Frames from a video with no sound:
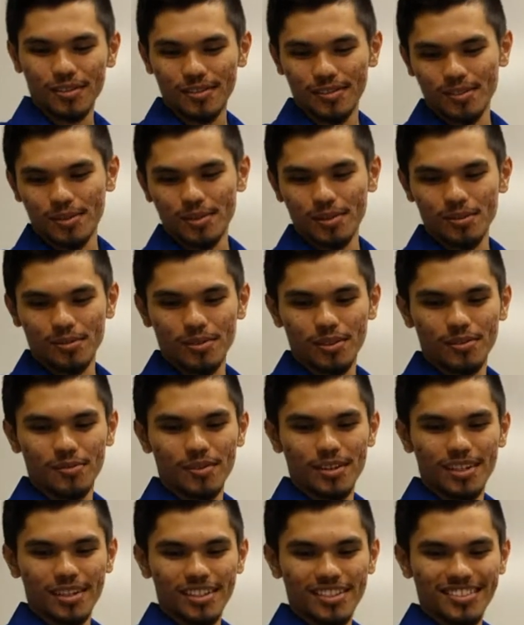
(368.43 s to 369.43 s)
something really
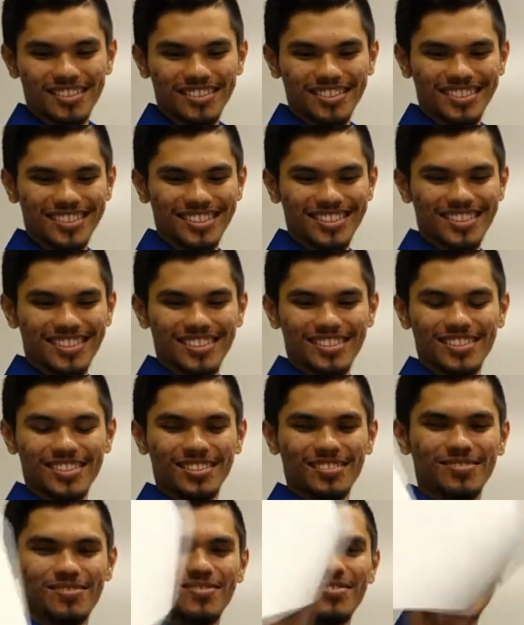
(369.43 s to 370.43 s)
fast because it's
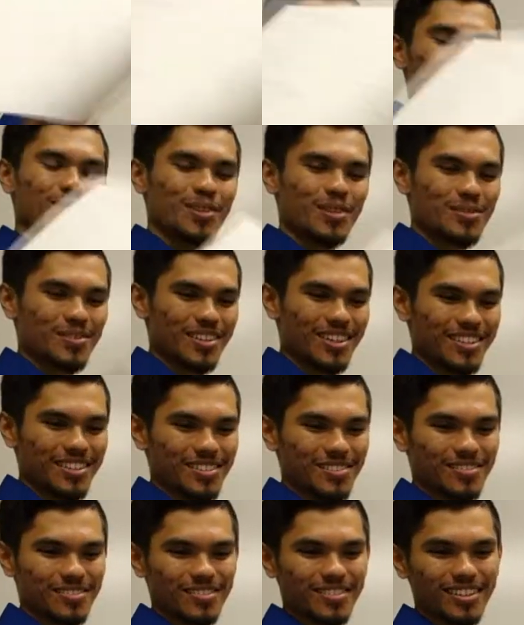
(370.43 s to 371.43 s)
a rough
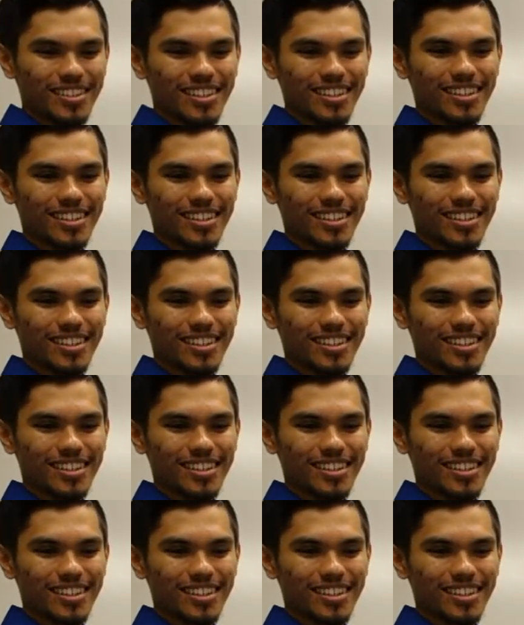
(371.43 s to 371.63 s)
sketching.